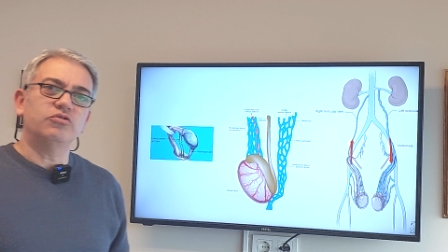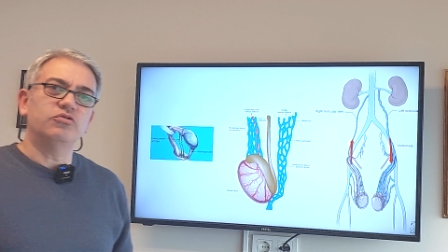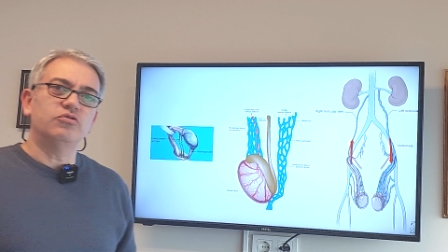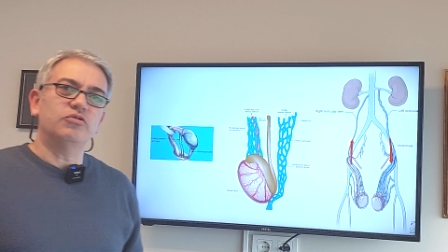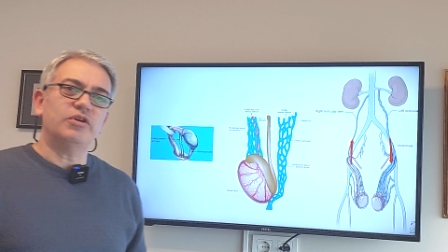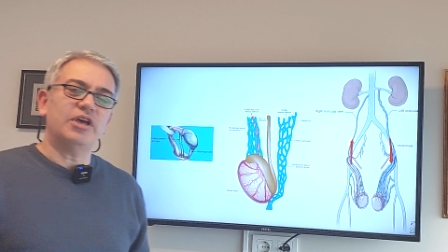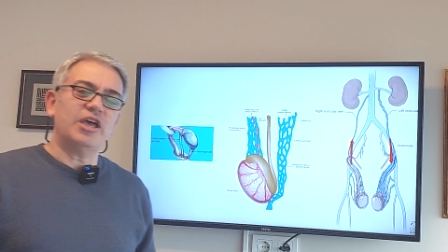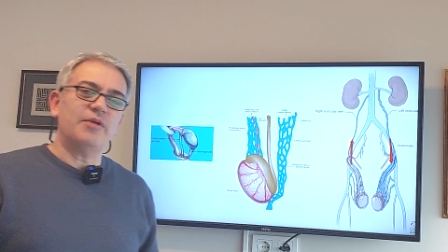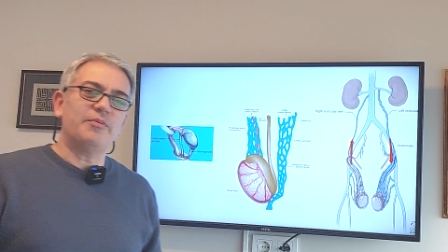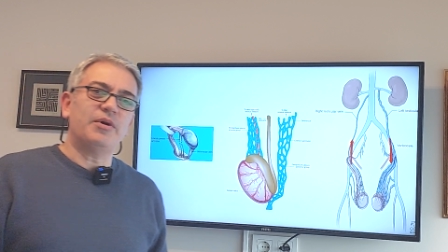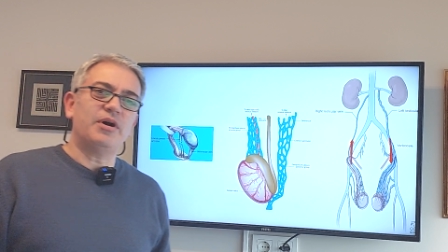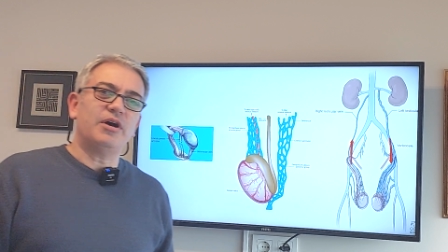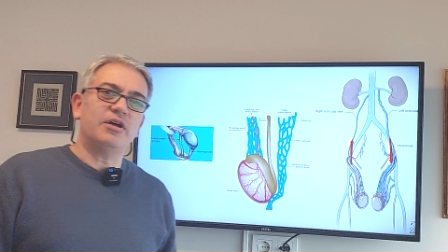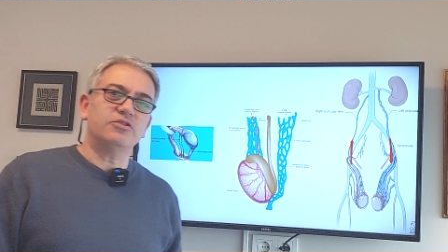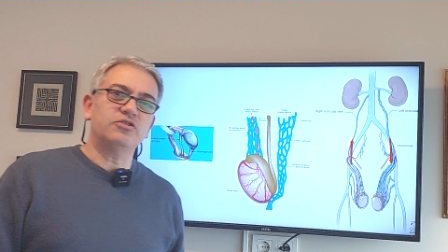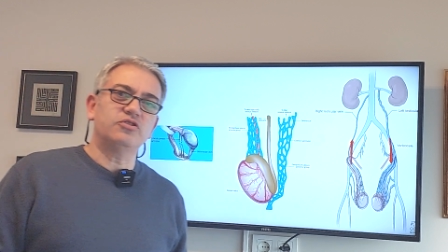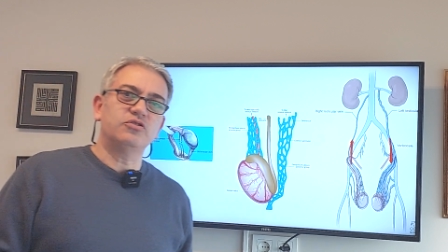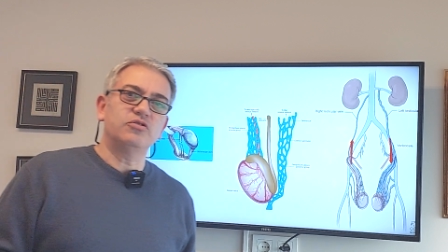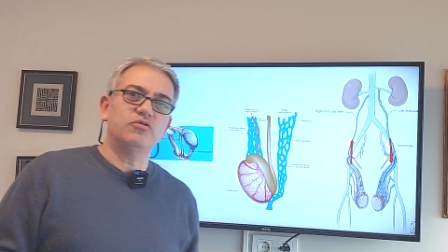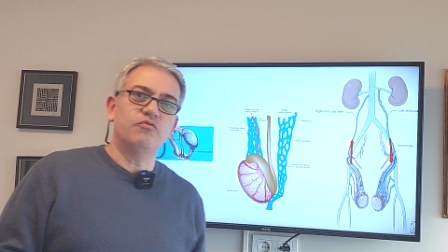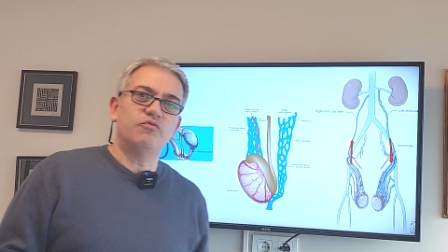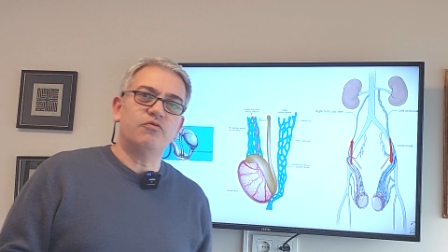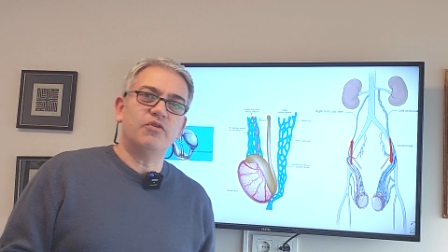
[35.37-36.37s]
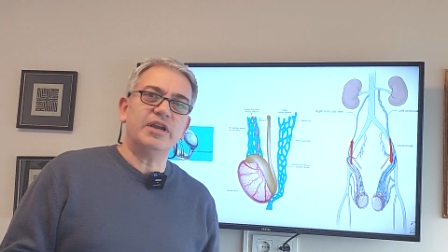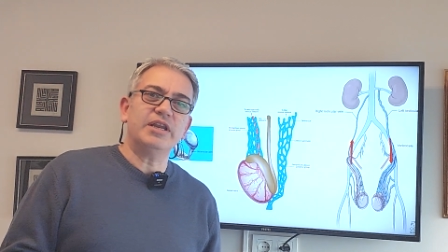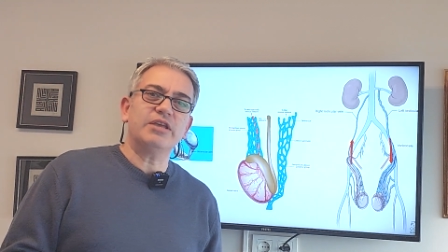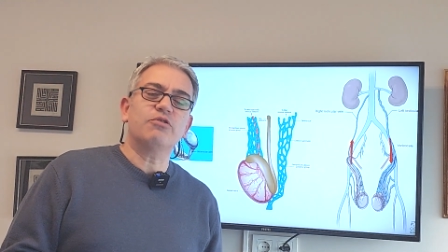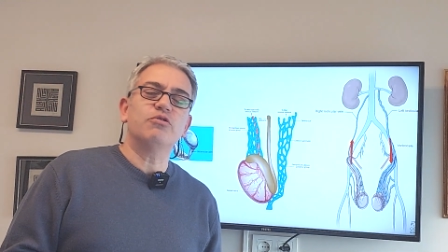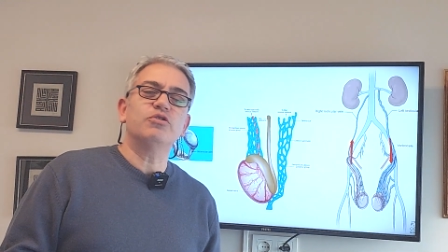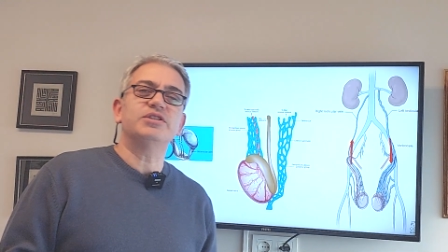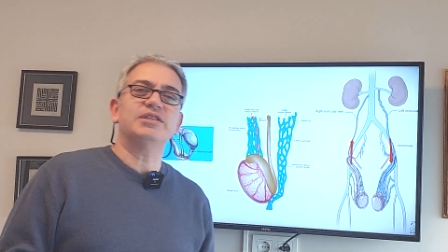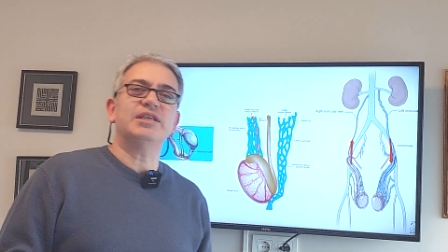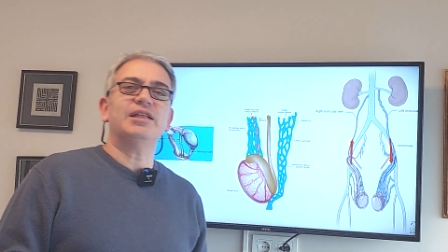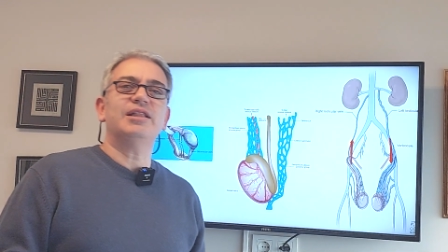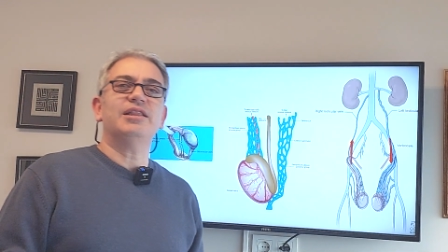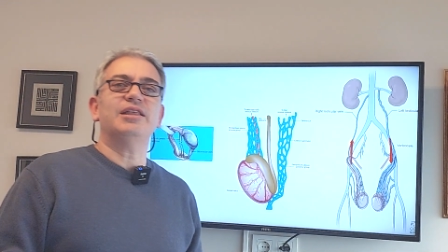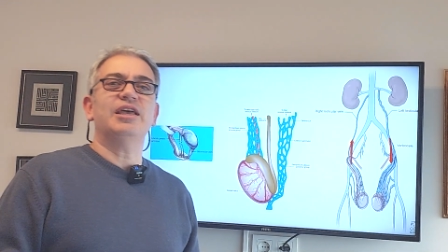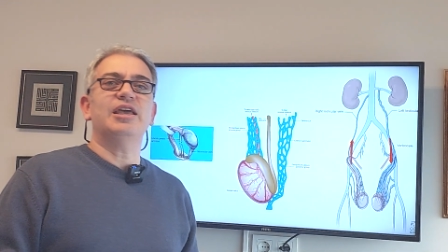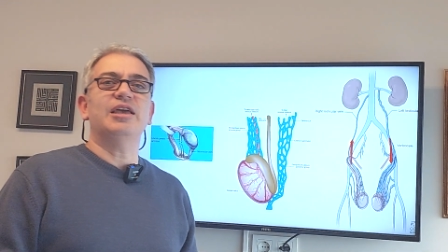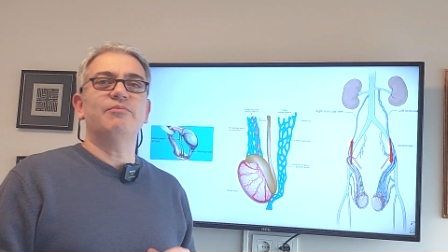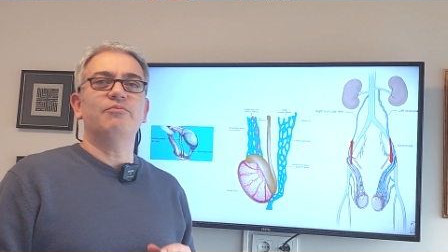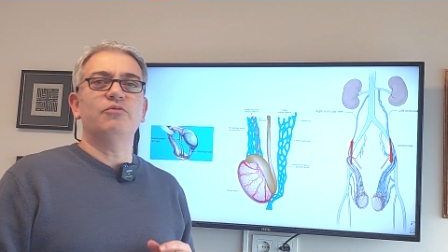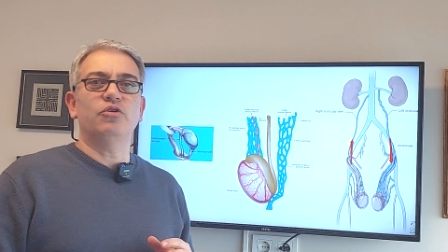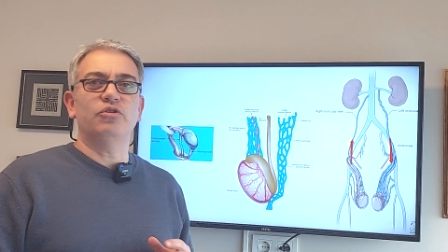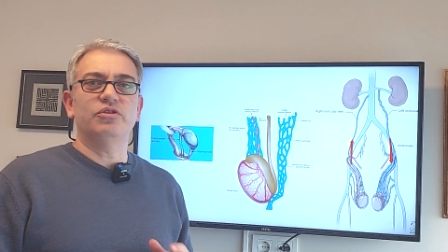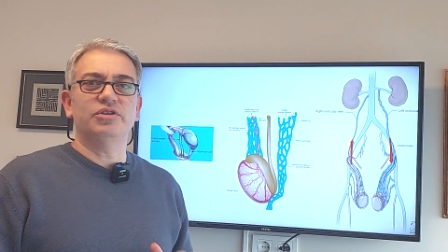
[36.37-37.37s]
to you about varicocele
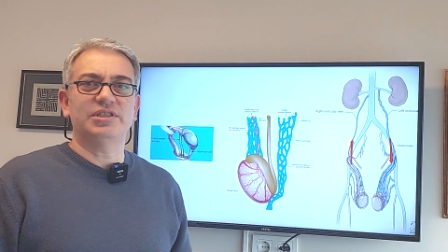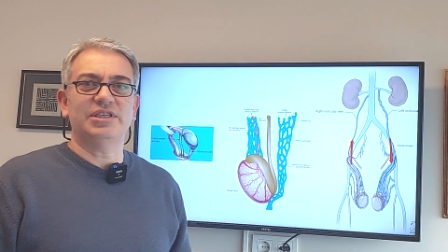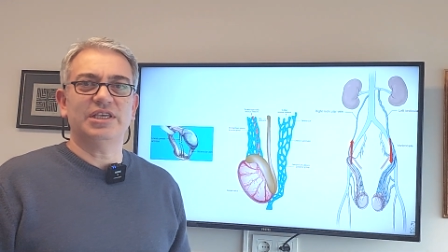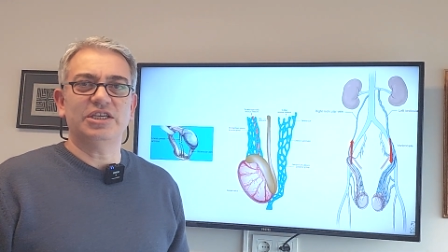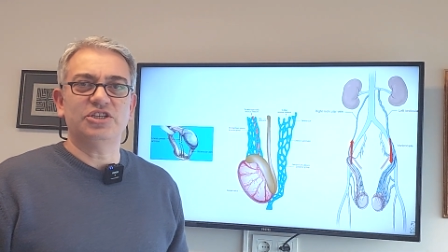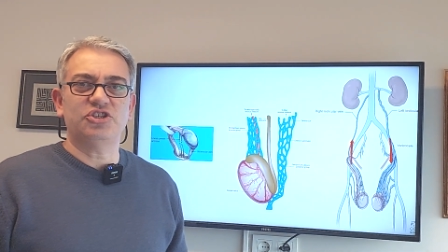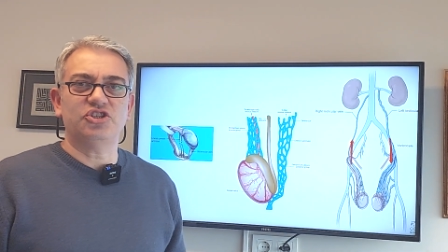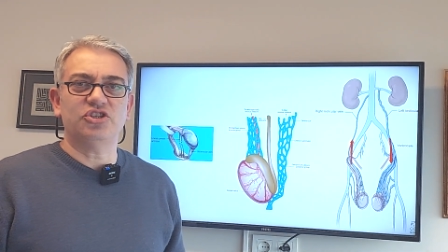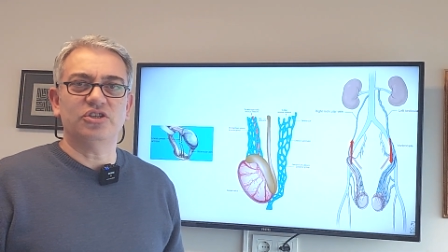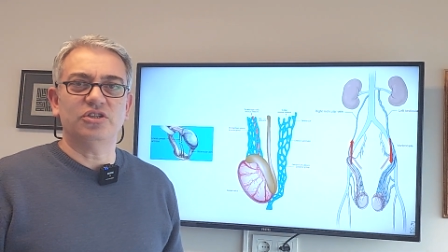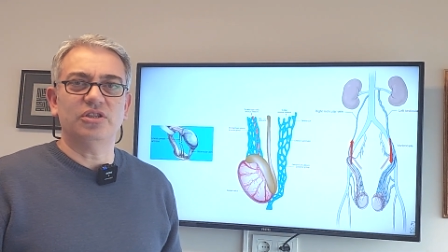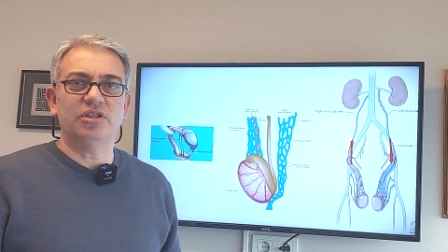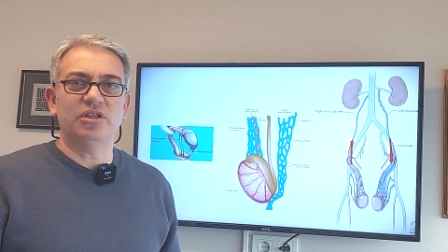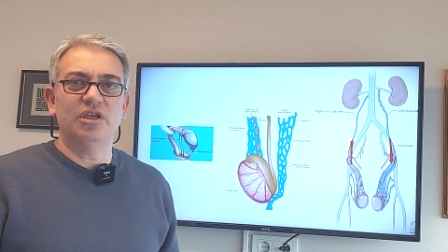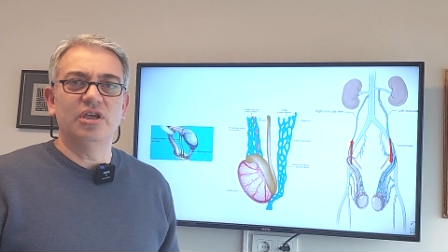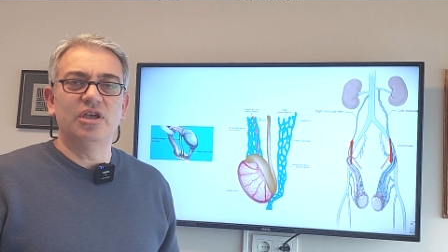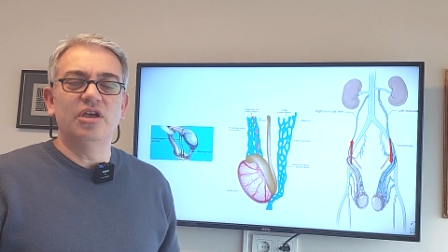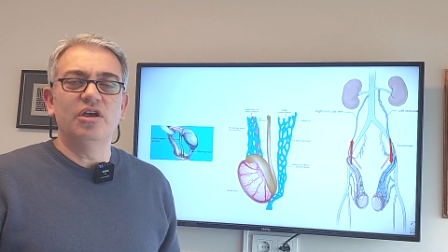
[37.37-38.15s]
embolization.